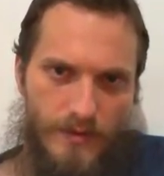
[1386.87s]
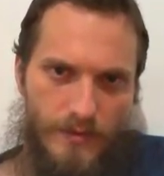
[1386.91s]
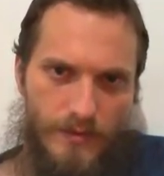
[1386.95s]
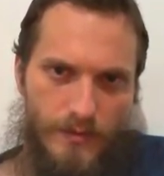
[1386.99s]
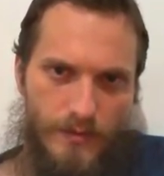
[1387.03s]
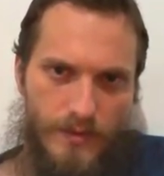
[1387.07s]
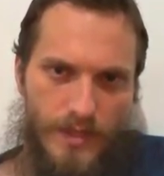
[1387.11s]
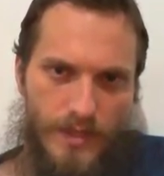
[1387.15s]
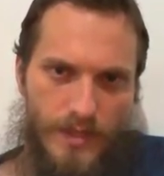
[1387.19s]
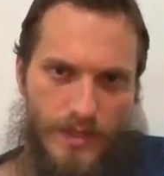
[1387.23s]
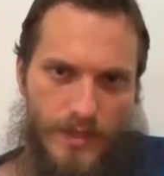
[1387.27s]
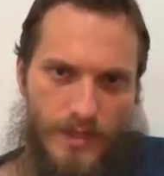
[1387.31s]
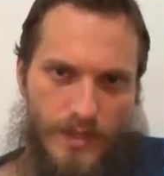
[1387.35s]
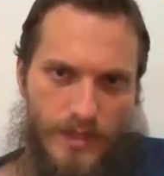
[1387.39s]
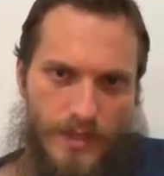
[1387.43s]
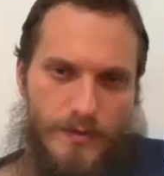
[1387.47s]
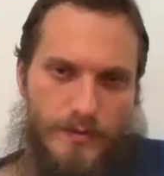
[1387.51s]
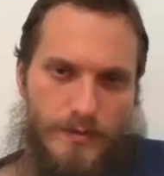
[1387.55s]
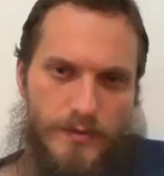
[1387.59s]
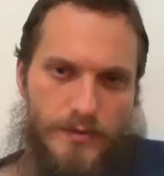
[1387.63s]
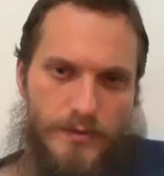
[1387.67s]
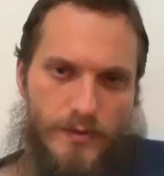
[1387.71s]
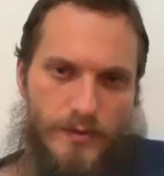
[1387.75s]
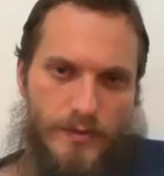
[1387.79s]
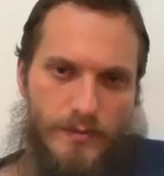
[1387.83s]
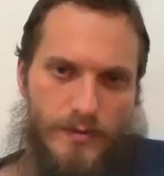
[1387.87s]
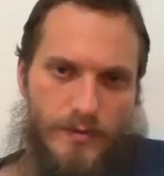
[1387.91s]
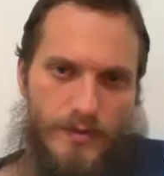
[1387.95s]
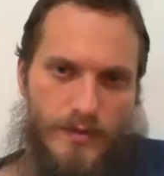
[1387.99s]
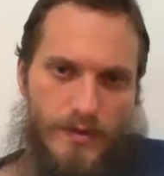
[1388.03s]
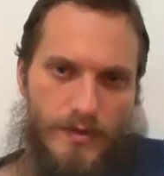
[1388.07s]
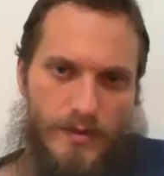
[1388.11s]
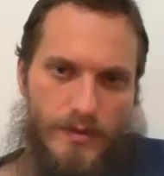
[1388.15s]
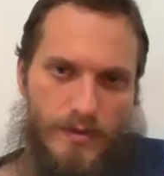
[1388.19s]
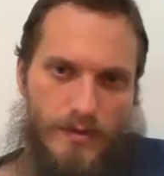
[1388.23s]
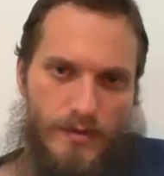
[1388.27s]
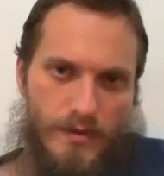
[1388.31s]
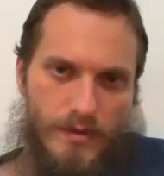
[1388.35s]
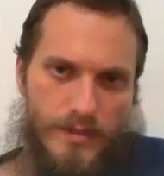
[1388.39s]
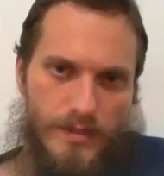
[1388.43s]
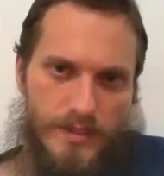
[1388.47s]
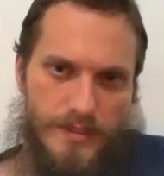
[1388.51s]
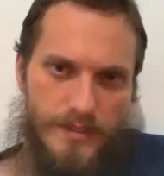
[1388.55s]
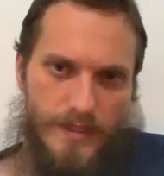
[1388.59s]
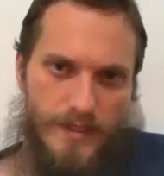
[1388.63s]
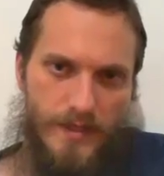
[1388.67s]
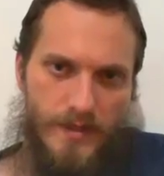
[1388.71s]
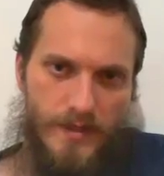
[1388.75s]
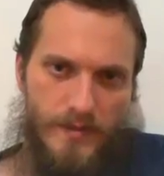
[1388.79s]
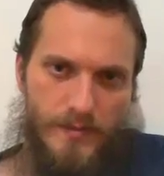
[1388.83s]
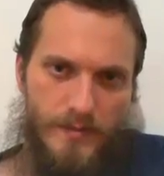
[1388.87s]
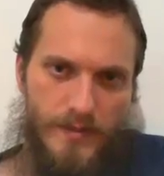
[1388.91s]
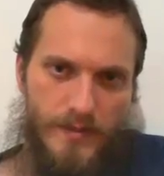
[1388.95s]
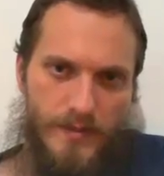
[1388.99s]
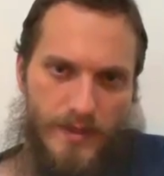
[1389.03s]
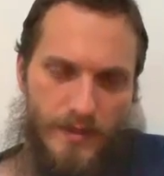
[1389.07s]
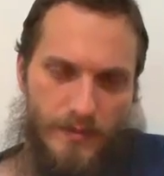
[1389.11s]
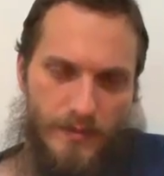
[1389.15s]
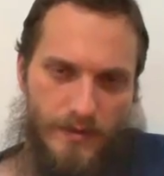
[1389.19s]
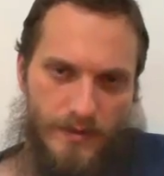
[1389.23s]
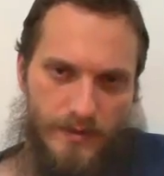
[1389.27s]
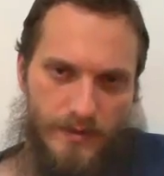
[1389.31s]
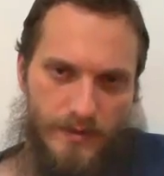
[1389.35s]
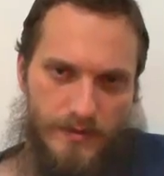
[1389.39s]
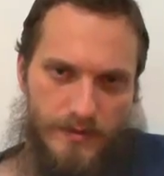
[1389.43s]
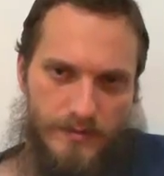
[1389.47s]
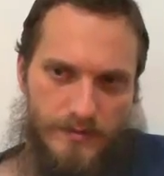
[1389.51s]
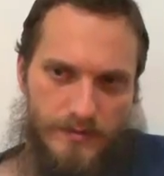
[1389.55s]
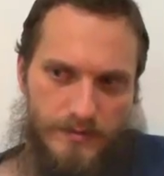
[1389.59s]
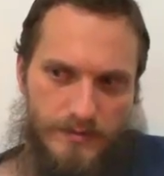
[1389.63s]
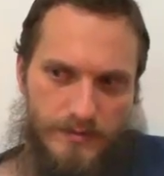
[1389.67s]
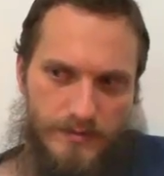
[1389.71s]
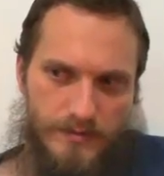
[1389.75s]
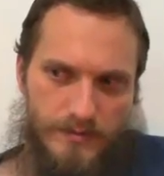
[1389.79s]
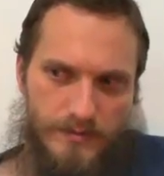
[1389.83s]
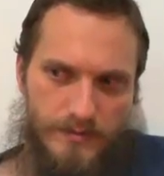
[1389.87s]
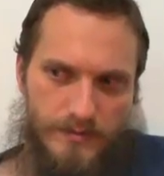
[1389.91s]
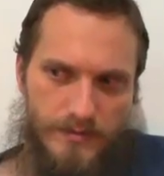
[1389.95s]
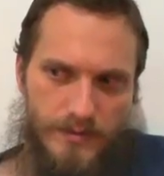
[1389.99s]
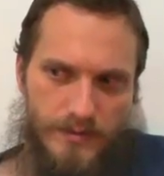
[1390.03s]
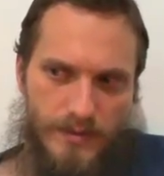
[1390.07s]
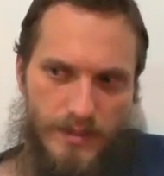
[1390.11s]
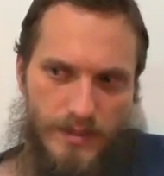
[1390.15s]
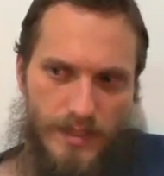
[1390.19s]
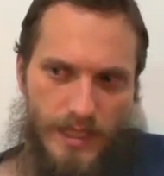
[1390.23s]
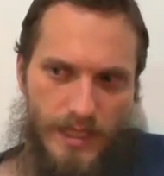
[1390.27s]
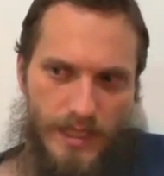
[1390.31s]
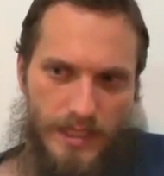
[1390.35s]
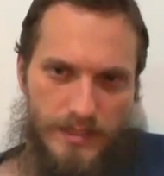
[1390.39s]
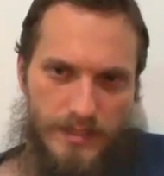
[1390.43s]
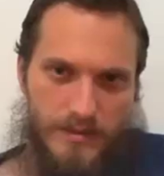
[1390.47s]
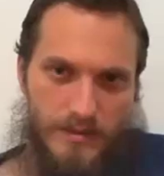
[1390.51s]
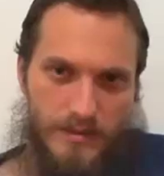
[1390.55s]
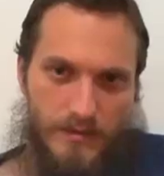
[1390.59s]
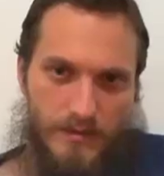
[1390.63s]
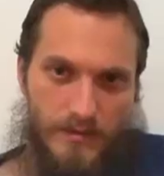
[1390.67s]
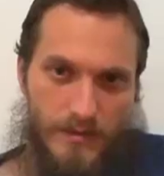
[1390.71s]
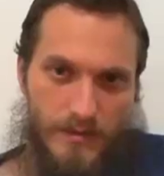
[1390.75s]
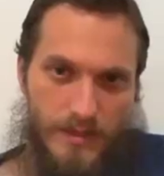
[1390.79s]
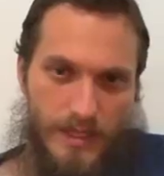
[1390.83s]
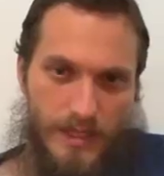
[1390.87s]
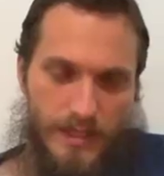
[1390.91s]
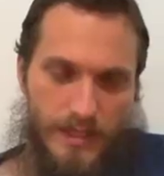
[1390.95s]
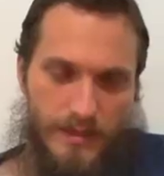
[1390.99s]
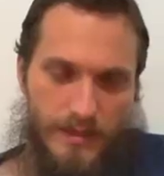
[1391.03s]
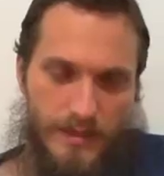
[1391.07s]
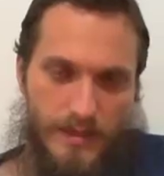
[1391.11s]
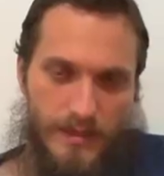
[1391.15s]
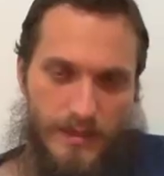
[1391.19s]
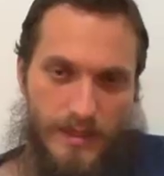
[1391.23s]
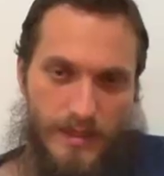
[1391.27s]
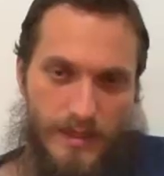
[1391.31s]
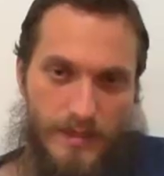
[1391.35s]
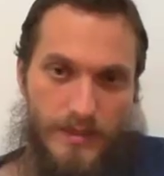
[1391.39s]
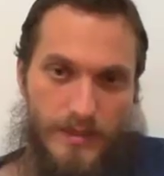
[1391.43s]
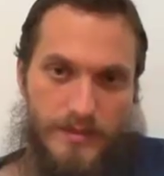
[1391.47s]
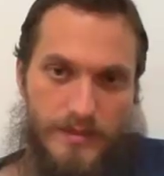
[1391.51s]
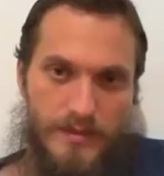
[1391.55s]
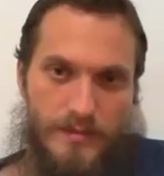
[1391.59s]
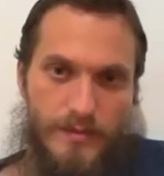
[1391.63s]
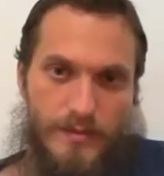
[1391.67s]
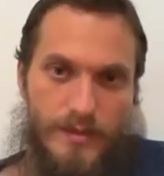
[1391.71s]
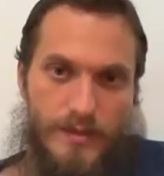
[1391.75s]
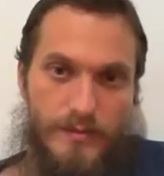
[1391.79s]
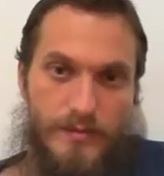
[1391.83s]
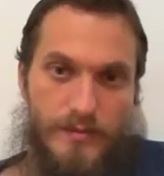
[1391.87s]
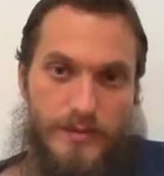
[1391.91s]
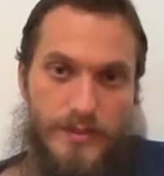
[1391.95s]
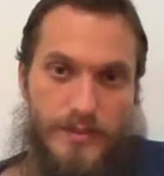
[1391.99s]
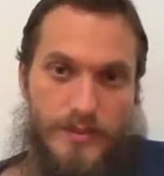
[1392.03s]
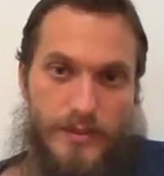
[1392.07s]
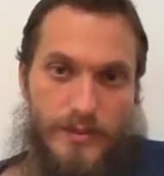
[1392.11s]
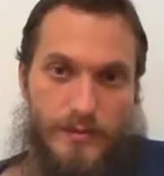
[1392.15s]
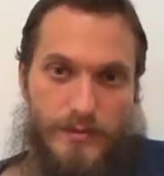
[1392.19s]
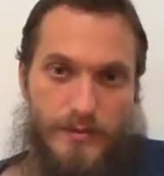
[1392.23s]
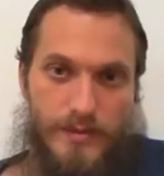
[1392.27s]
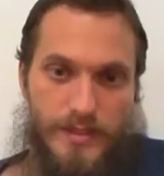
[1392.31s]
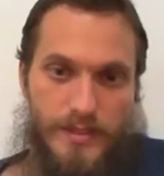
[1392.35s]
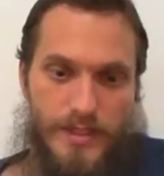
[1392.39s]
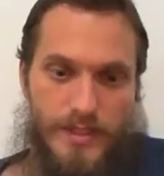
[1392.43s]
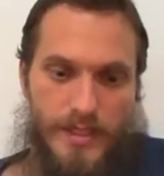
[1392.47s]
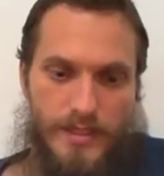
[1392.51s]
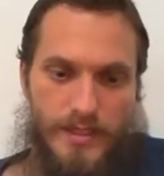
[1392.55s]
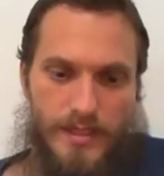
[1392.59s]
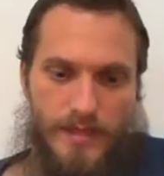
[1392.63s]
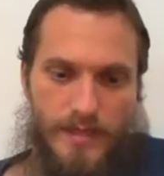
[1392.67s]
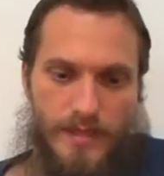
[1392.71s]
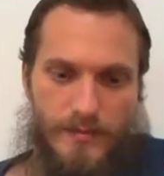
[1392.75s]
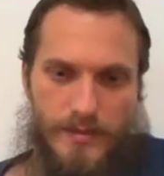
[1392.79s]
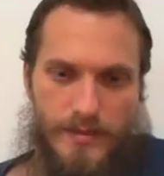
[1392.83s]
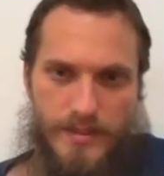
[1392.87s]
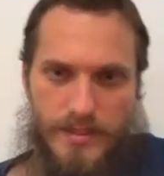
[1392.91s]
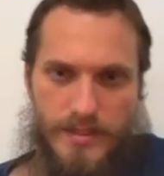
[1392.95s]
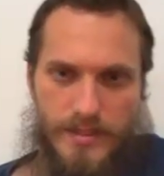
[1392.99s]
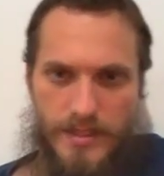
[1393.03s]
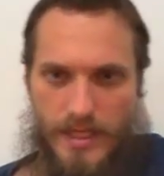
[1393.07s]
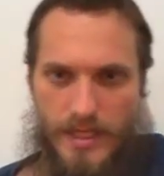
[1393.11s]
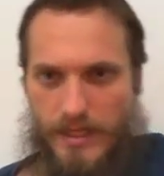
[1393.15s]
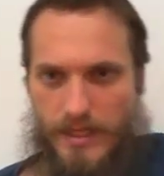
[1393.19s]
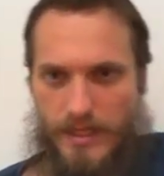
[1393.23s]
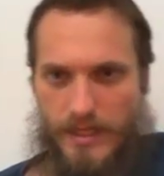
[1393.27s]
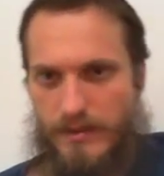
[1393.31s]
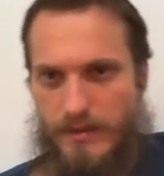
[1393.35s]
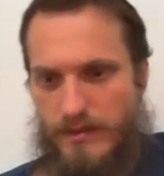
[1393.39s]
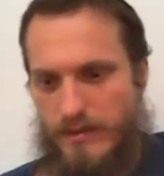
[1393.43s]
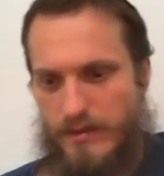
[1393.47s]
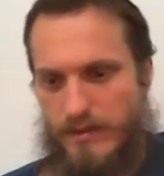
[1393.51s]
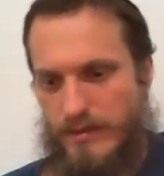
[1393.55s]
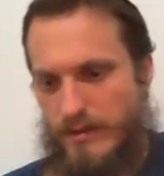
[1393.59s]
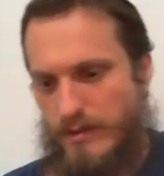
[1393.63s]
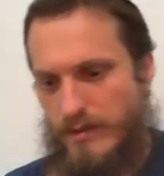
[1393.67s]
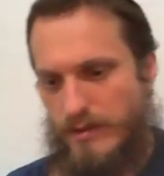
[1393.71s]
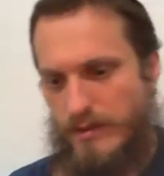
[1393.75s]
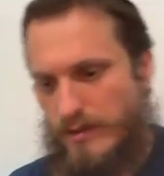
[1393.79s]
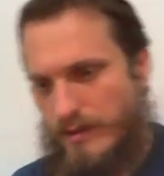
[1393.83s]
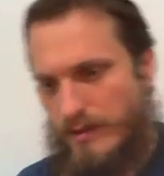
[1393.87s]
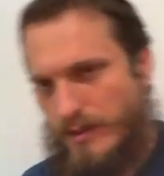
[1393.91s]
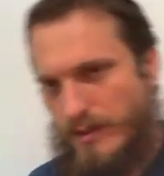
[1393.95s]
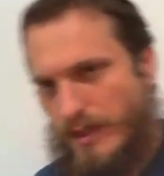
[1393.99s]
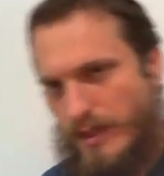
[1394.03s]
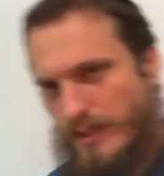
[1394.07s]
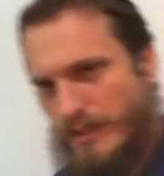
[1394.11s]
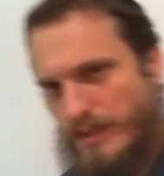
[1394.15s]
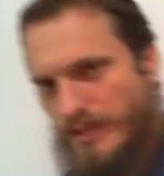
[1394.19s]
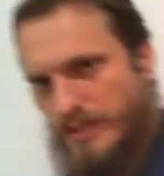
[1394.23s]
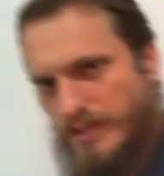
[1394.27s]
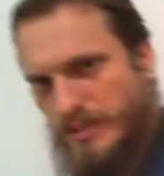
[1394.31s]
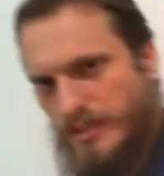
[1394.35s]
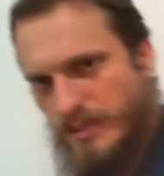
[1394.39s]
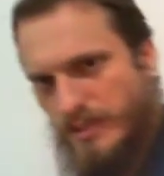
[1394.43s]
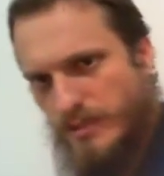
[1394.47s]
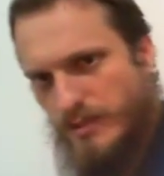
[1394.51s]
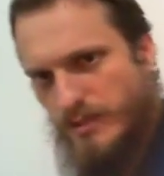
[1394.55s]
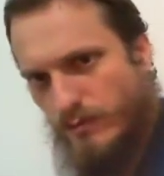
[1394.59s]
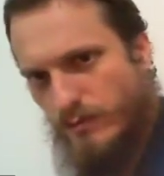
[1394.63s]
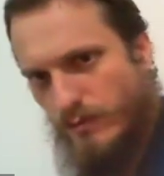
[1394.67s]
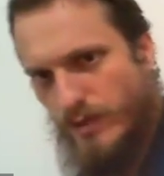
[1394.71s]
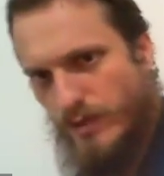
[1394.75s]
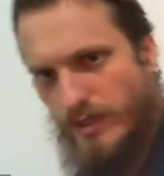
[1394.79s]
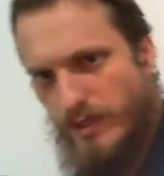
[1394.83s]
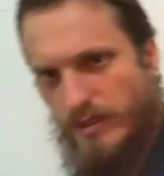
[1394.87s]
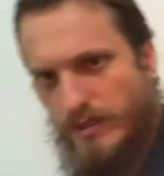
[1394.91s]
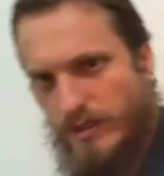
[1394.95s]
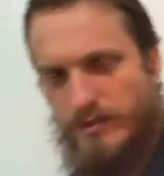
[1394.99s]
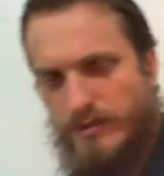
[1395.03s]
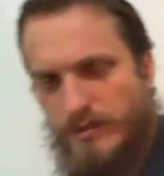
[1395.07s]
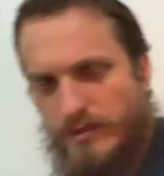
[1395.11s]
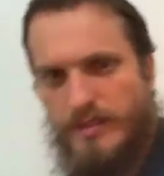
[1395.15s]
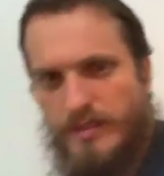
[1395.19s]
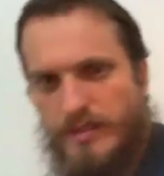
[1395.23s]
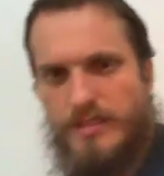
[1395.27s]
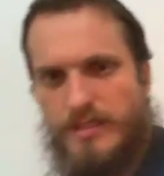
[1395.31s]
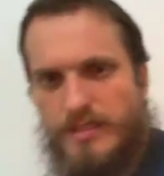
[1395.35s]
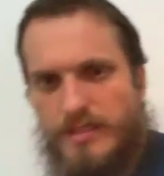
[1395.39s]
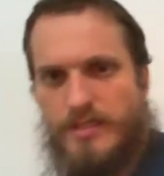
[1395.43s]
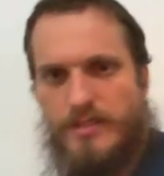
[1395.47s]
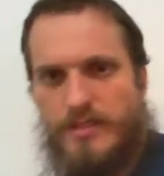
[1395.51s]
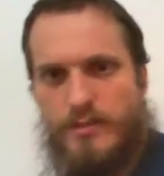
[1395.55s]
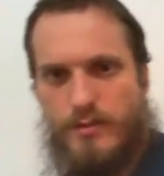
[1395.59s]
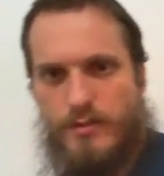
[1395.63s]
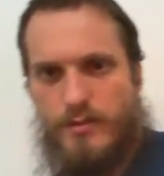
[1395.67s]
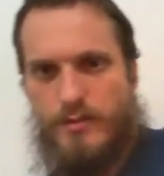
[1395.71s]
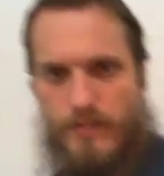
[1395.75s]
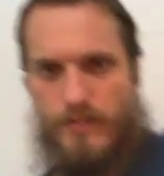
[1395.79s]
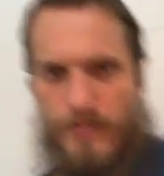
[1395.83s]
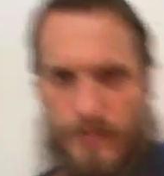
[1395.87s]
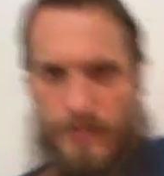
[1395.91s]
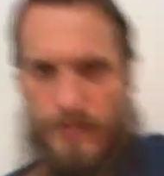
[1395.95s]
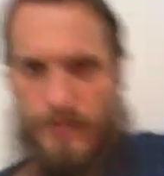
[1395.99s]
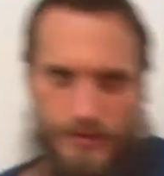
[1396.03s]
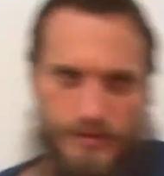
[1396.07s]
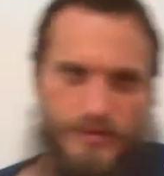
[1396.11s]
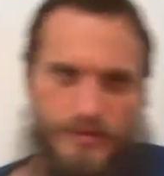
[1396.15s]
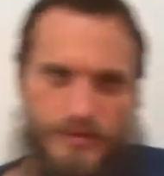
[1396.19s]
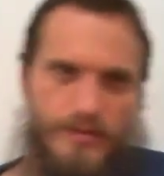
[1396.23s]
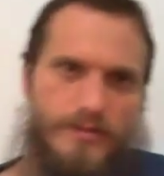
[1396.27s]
We have to be able to put our thoughts down on paper and to look at them and to be able to critique them and say, hey, is this real? Is this true?